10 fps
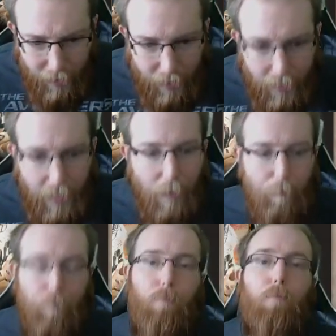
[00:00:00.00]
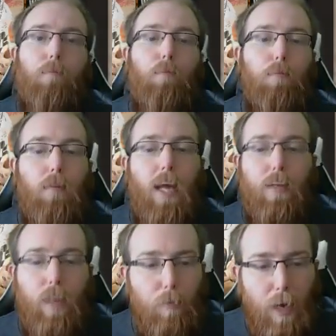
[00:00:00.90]
Nah.
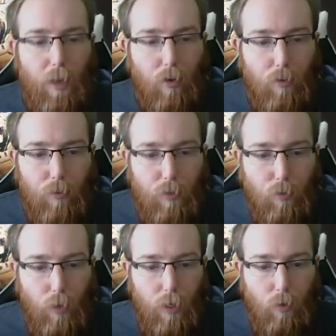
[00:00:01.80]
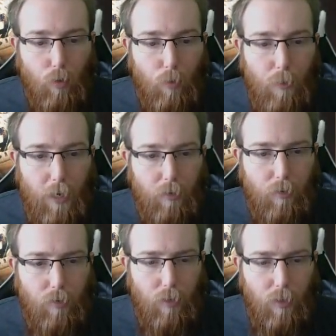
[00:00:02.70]
Next, I could buy that Urban as well. Ooh,
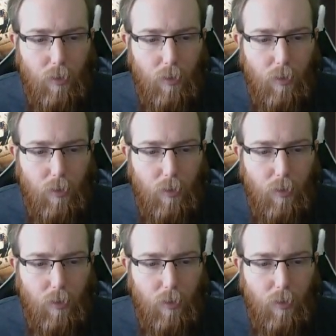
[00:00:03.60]
Bettis.